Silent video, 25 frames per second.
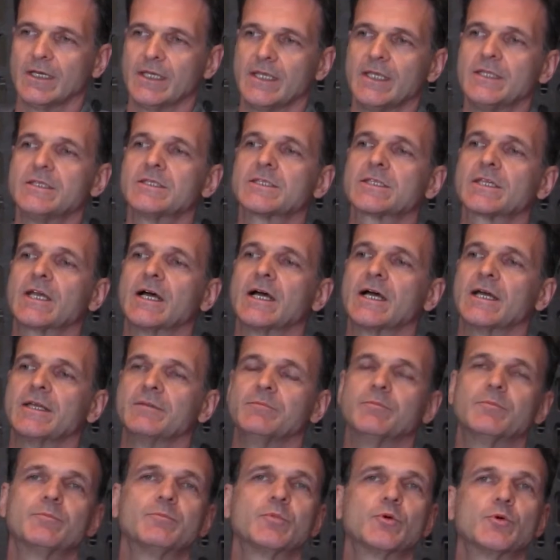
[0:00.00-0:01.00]

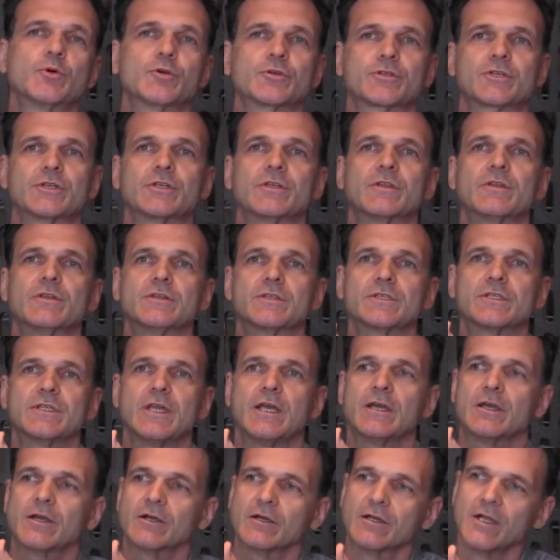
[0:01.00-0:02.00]
inside portion of the
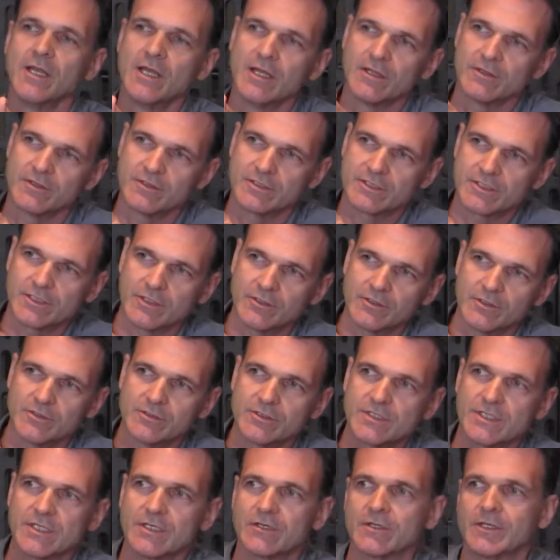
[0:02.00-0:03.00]
stair. The stair you
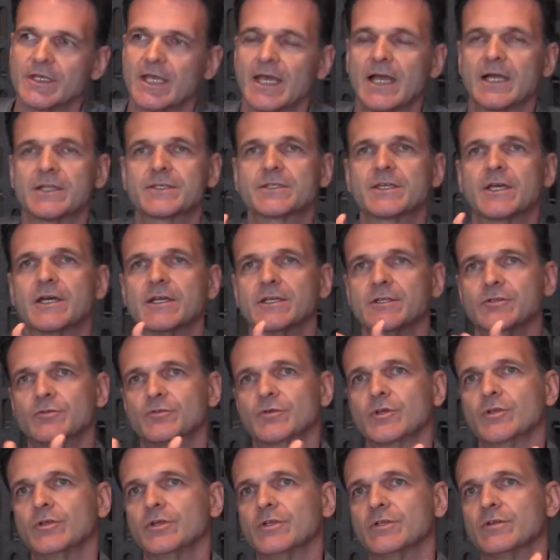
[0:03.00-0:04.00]
see on the outside is
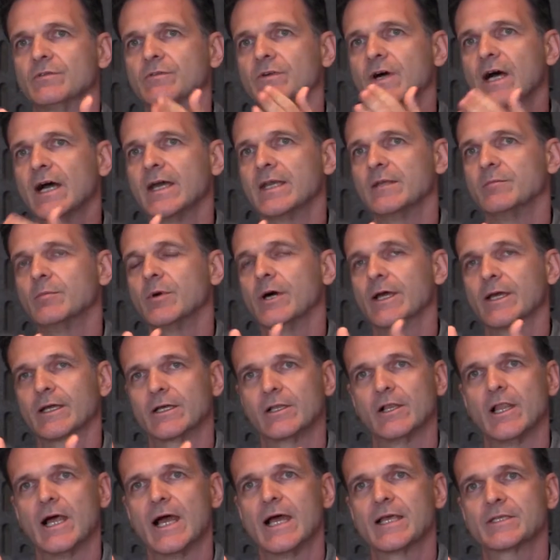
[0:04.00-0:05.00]
really divided by a
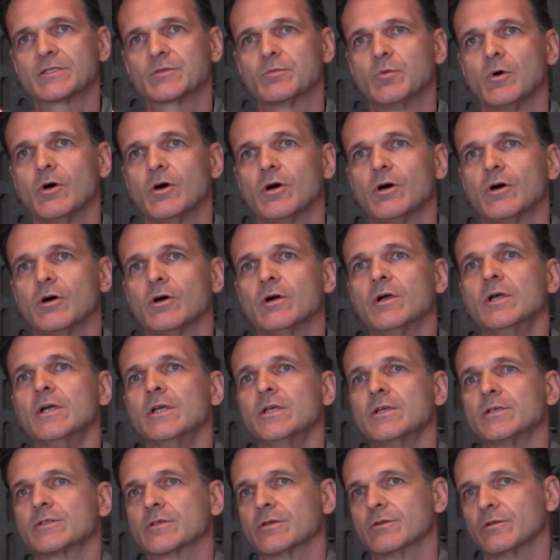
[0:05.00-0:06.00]
glass wall,
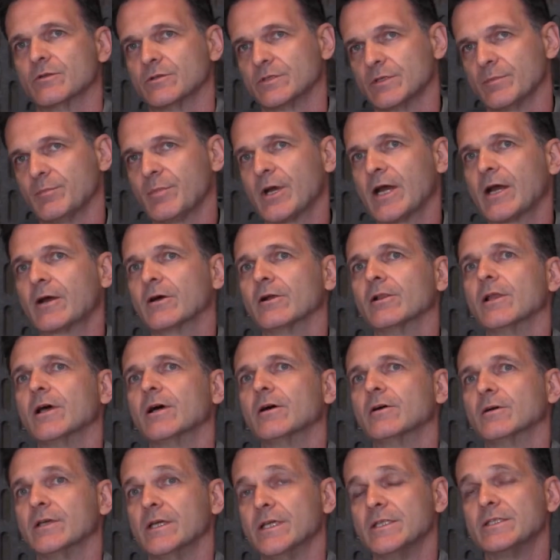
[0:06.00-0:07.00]
so there's a
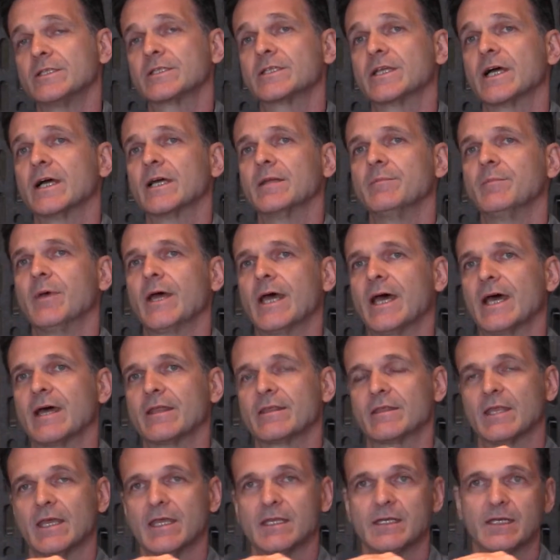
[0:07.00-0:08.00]
parallel inside
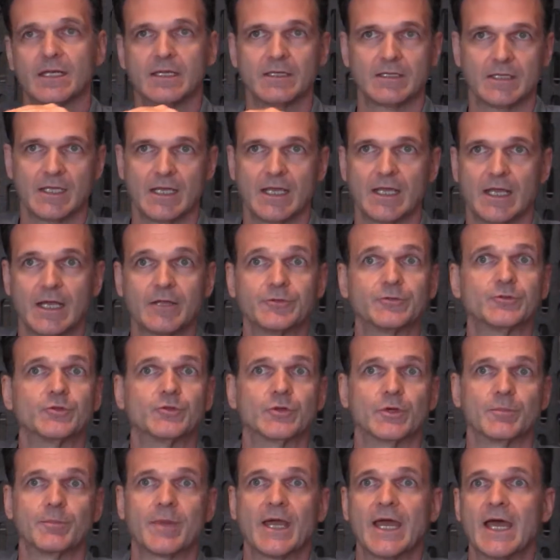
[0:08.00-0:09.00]
path and
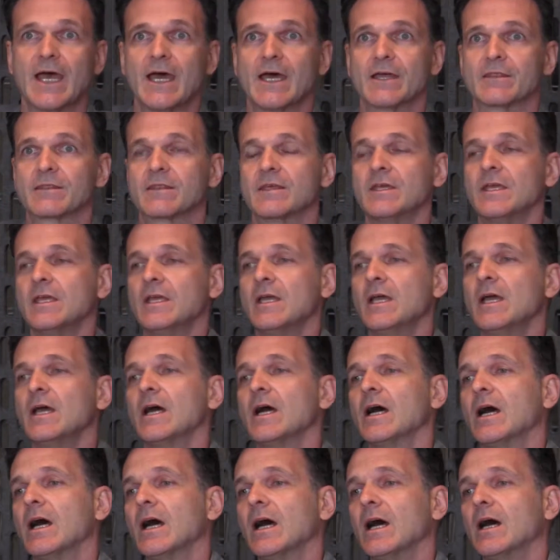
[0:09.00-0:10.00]
outdoor path.
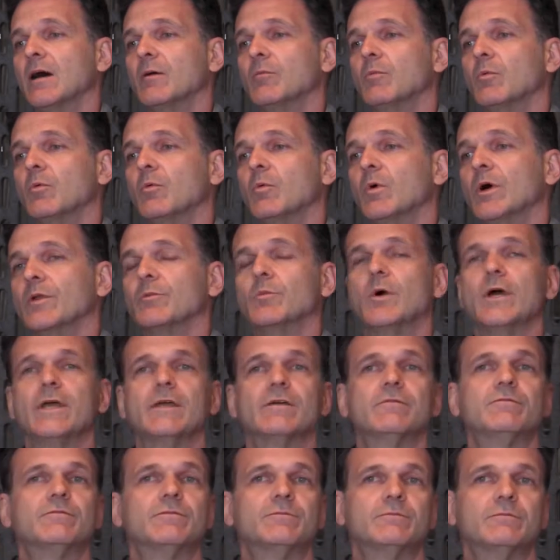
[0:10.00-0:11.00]
One
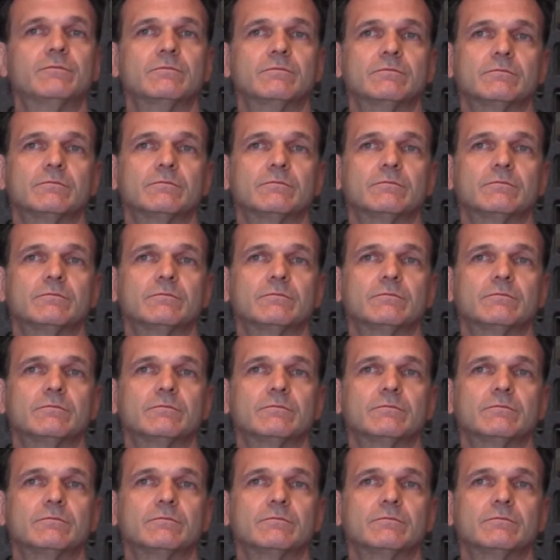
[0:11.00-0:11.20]
way of